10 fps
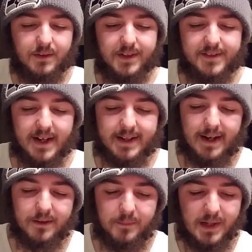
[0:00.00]
the second
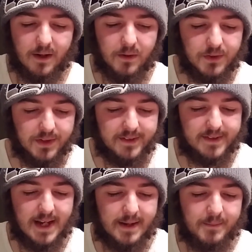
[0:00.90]
element under this
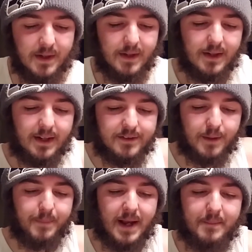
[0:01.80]
name is the
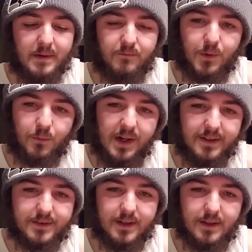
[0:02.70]
payment for risk.